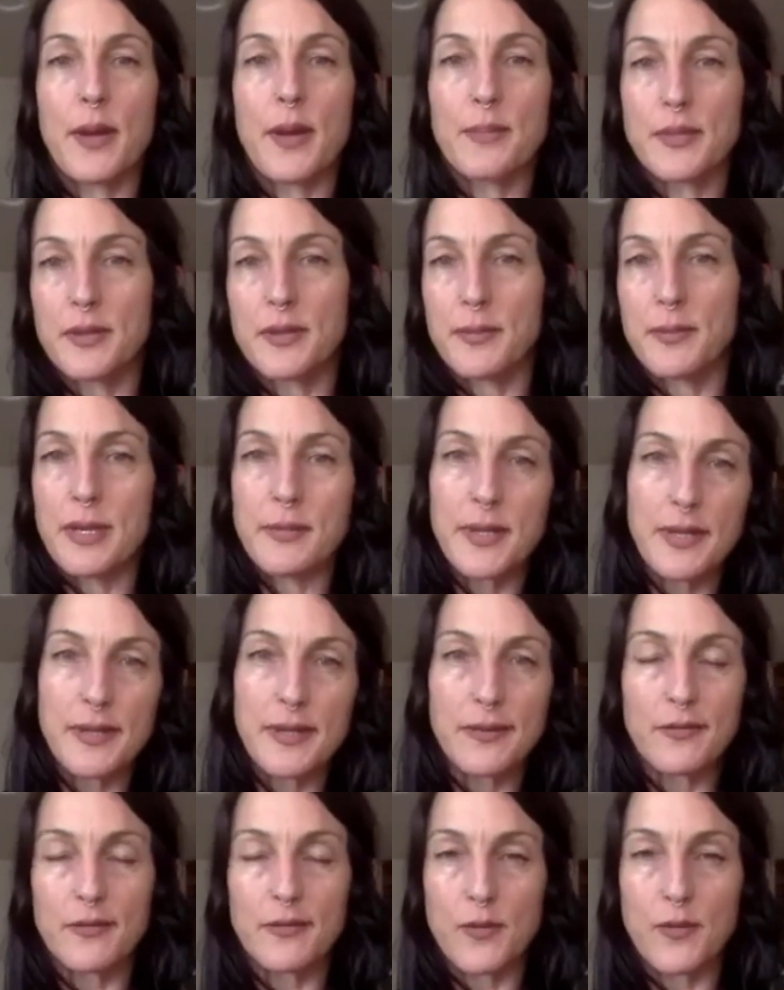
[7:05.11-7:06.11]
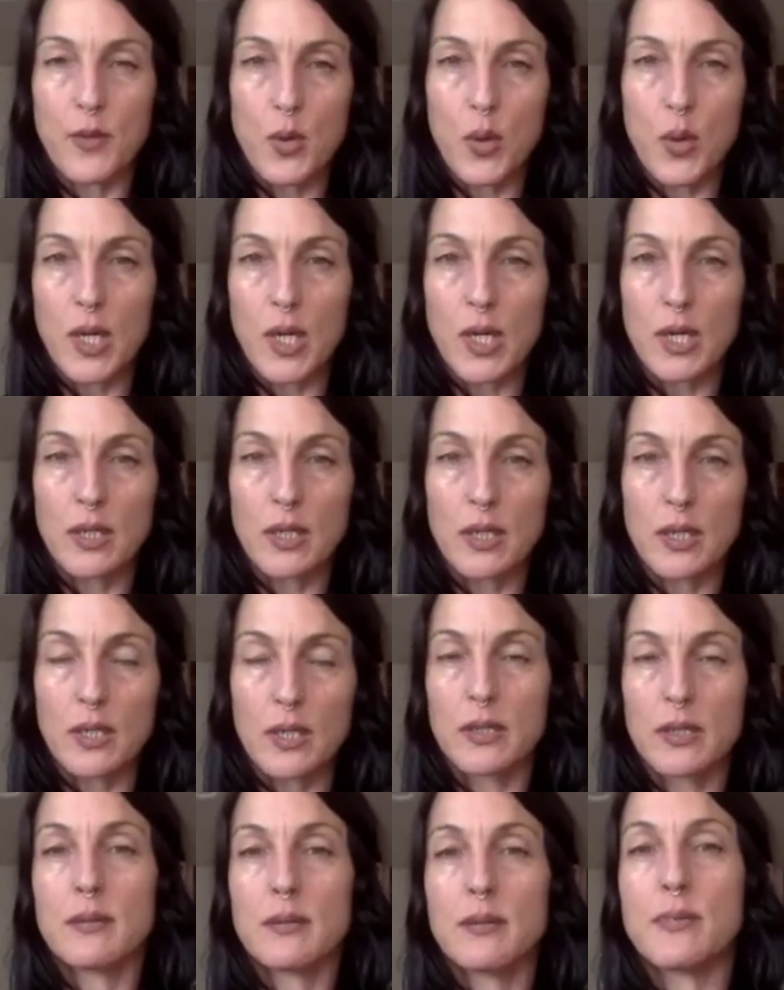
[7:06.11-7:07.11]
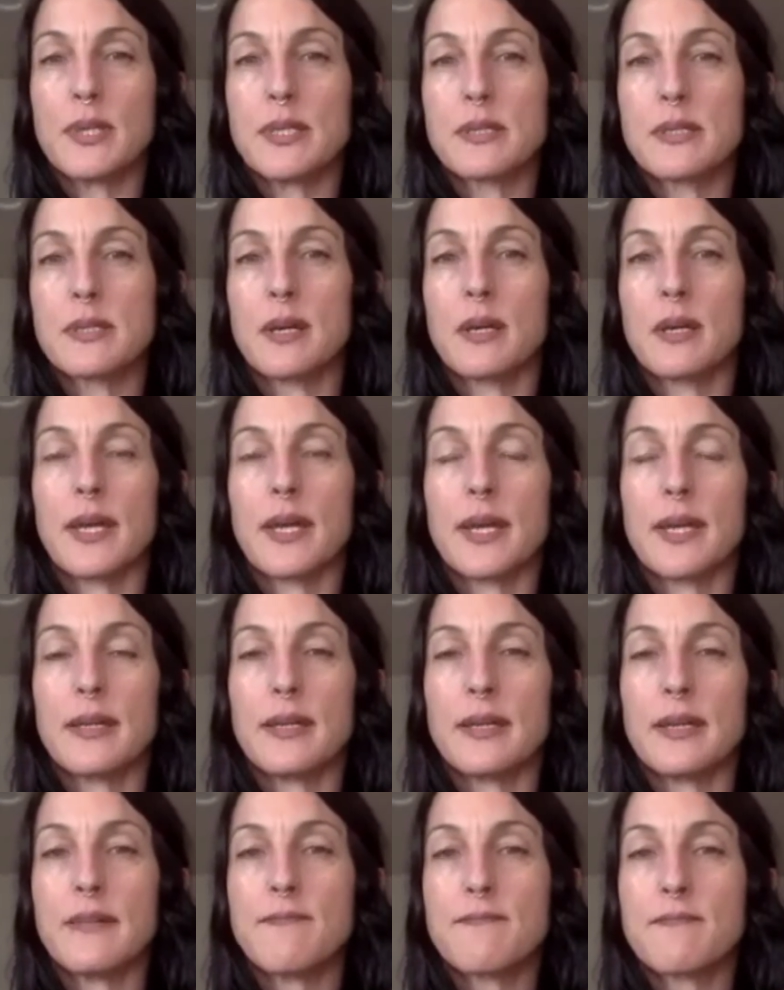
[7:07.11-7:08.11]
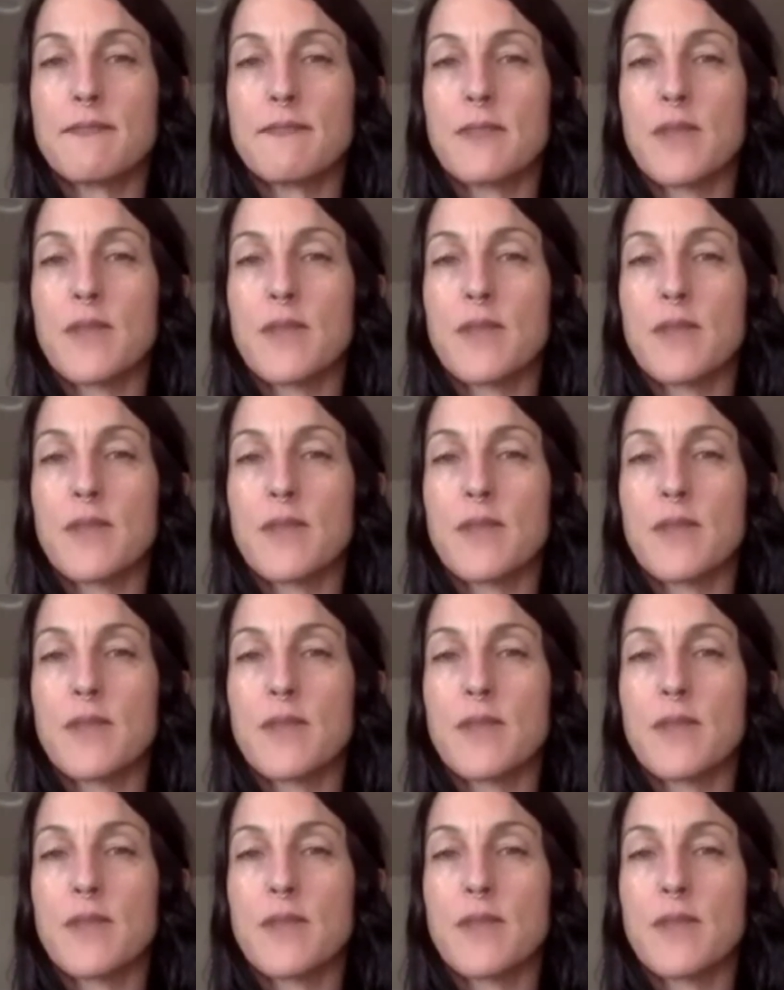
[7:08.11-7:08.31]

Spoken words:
up to maybe 4 BC, AD.